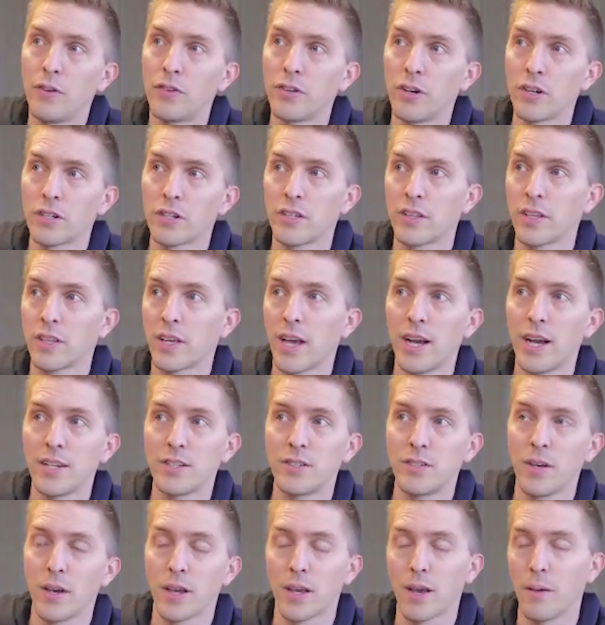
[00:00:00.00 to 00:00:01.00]
you talk to the
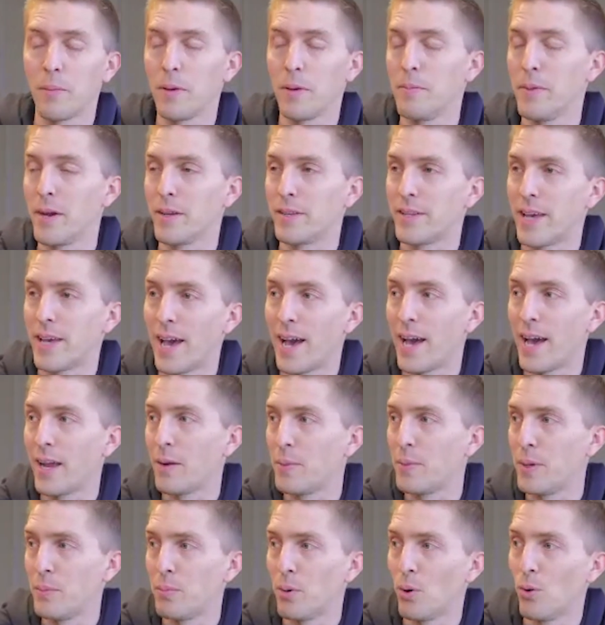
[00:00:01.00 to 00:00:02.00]
guys, like, I mean, my dad
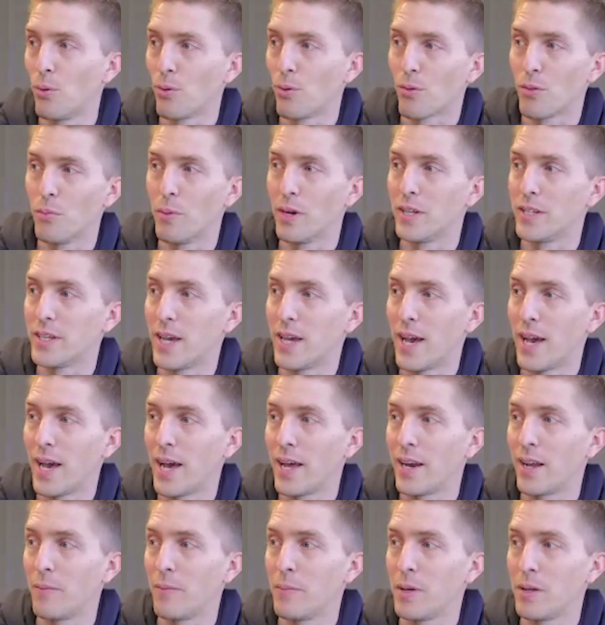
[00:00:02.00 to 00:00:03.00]
and people older than my
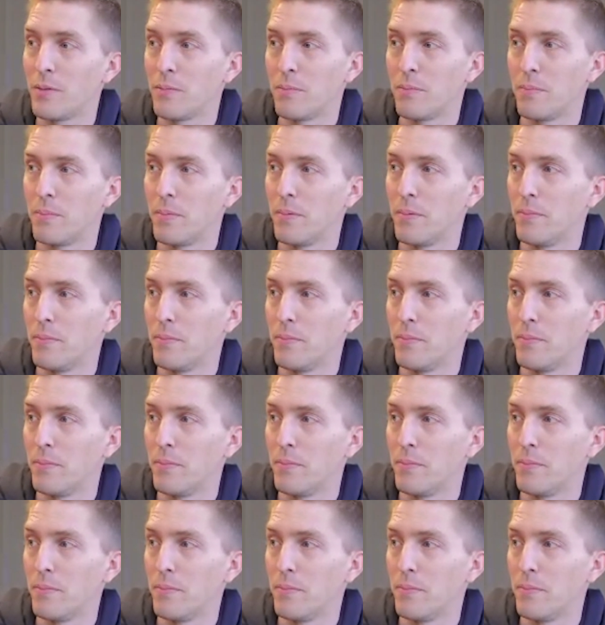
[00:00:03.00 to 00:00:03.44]
dad, I mean,